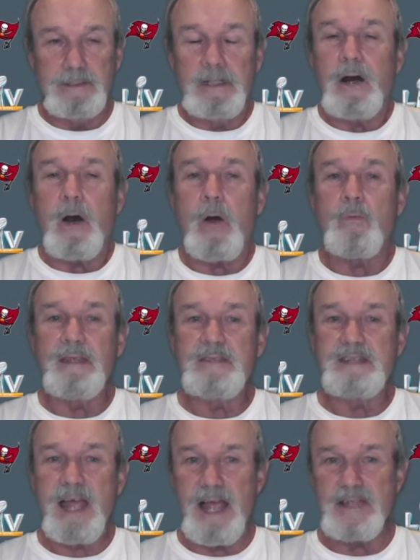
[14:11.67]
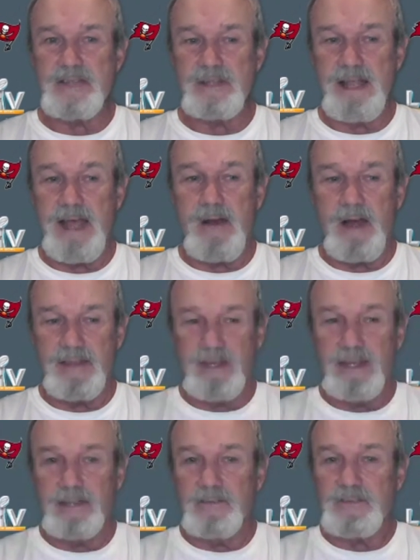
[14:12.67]
all these guys now, I
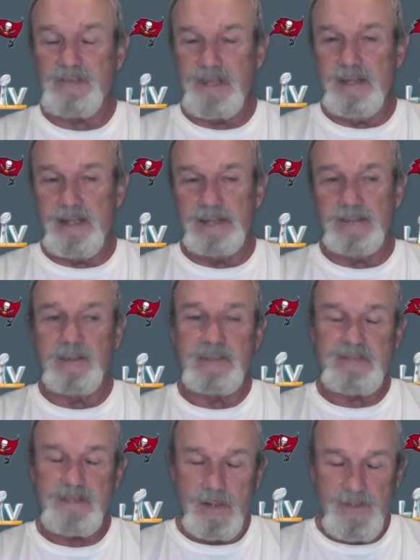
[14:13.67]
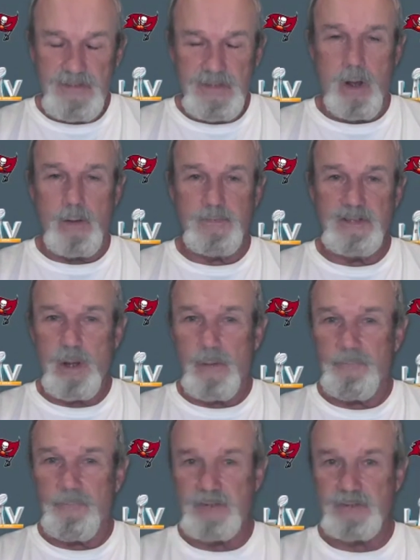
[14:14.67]
think, see that these
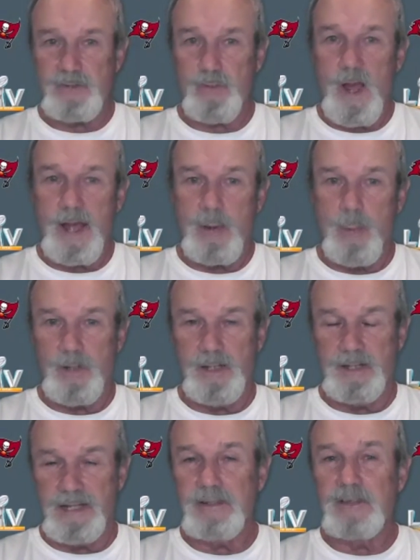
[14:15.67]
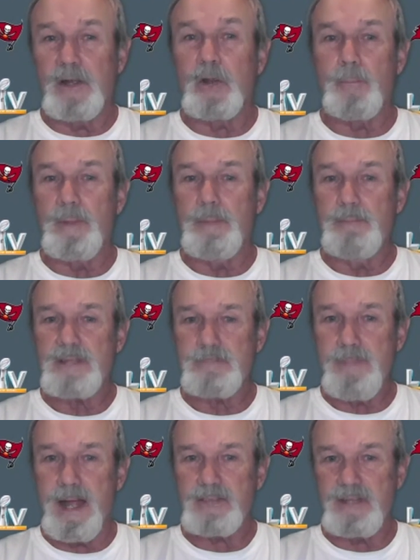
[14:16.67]
offenses are wide open and that they're going to be
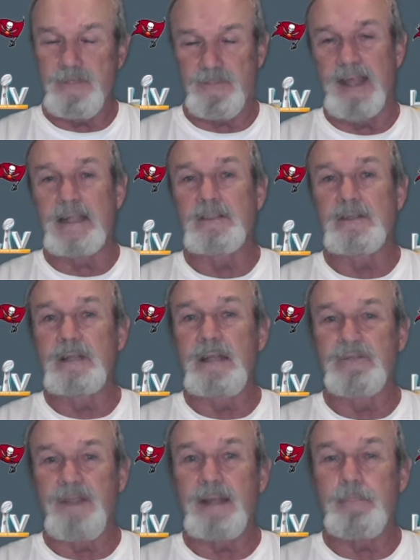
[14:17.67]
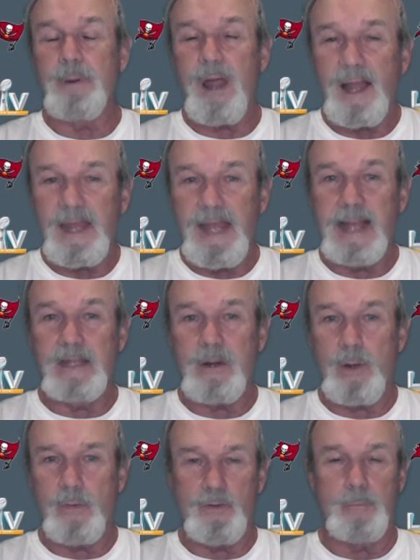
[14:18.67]
mismatched. If they can block any at
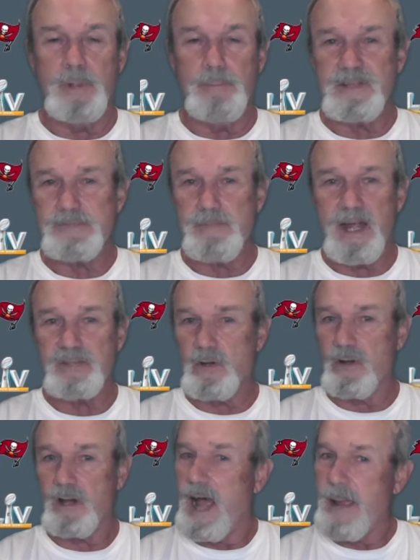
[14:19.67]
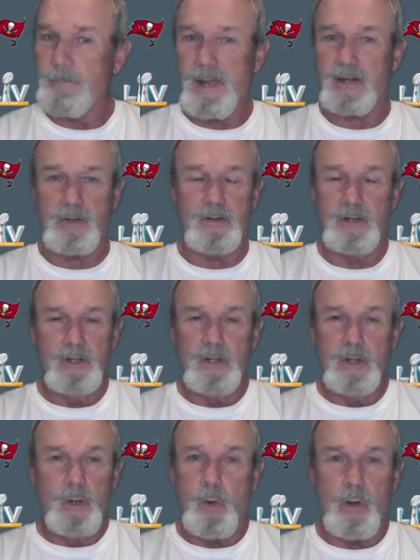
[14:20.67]
all, they're going to be mismatched on a linebacker
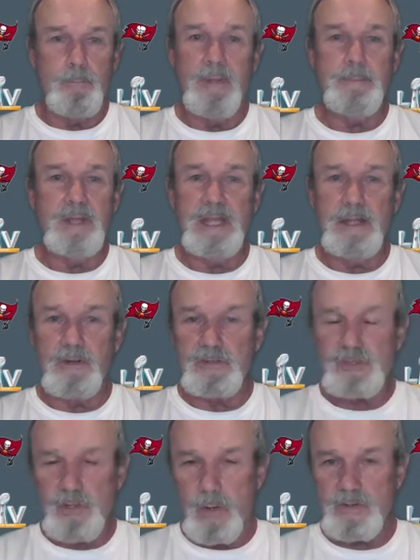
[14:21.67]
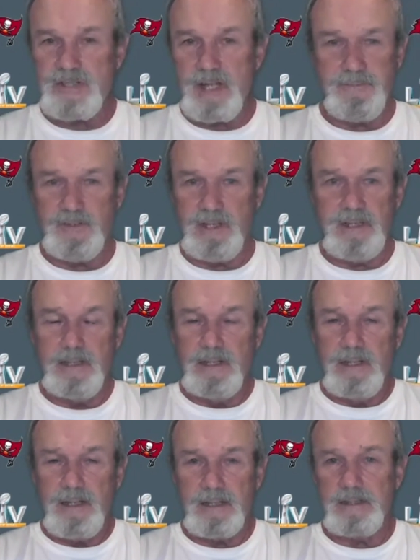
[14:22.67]
or maybe even a strong safety.
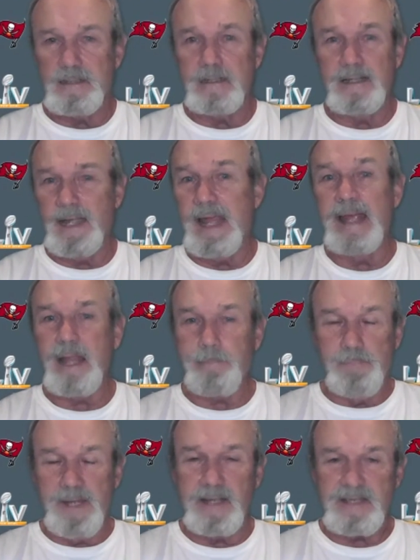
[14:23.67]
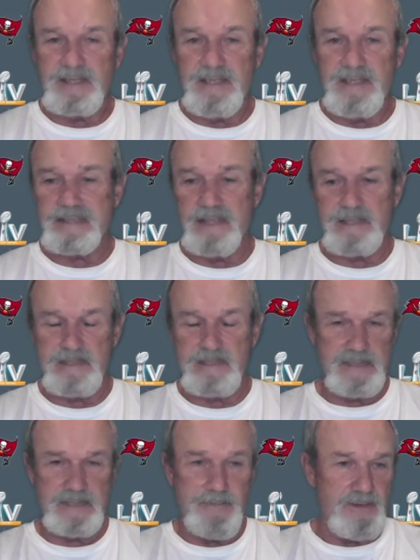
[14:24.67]
And that being at 6'6",
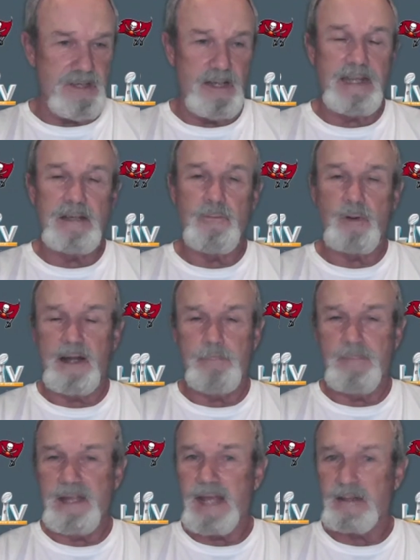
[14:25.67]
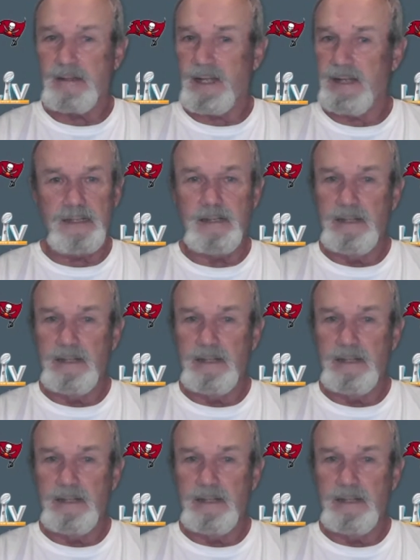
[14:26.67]
6'7", and they can run and be athletic,